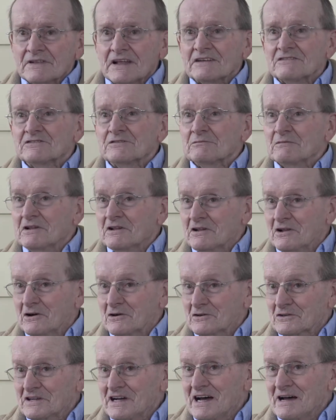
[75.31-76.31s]
That's a
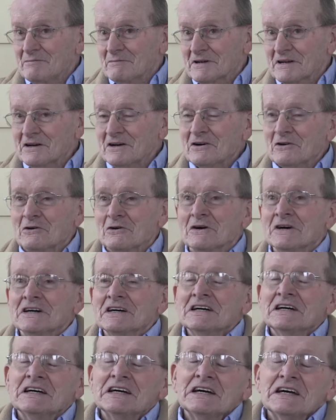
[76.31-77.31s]
long time ago,
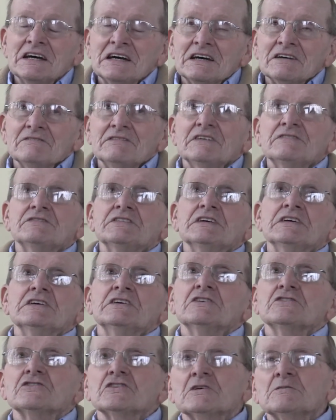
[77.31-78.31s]
50
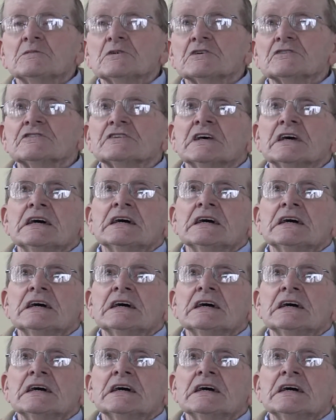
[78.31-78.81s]
years almost.